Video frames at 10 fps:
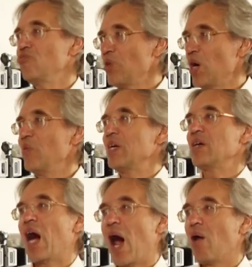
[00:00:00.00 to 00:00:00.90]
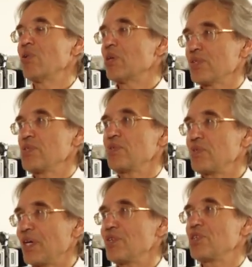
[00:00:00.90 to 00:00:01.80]
growing our
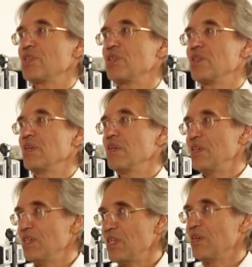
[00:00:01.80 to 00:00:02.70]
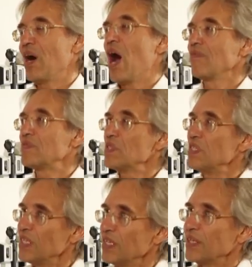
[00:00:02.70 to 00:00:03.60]
consultation year after
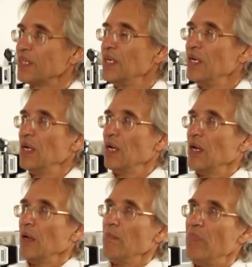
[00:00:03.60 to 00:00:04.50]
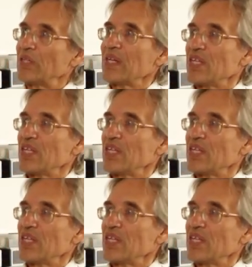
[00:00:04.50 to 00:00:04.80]
year. But